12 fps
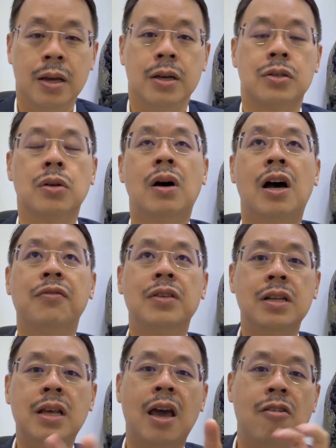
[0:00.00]
So after
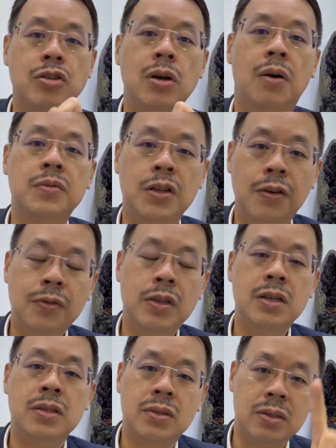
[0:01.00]
they actually observe
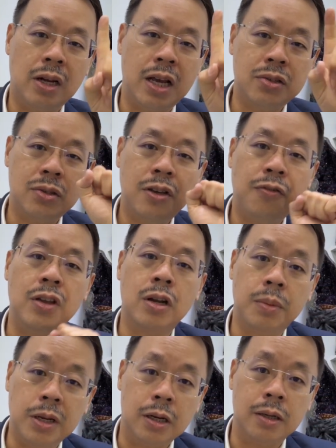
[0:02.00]
this celestial
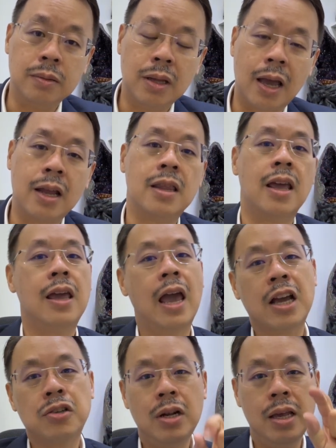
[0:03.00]
phenomenon and they
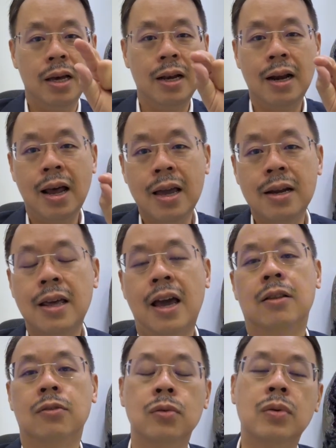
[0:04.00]
actually align that
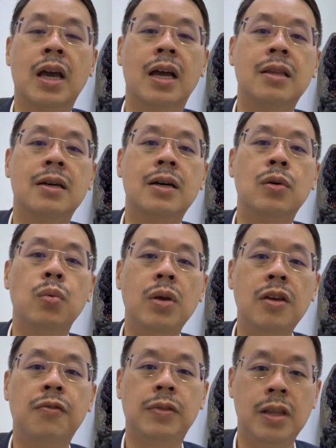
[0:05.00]
together
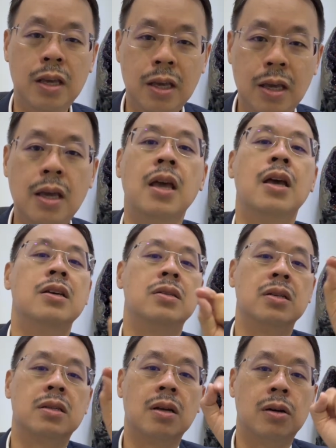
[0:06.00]
with the
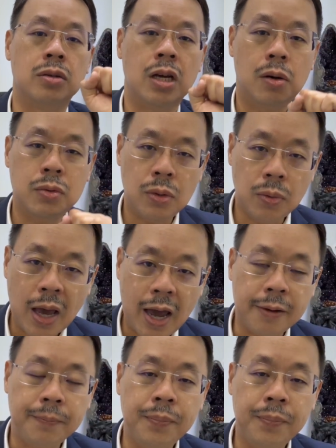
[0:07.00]
system of child zodiac,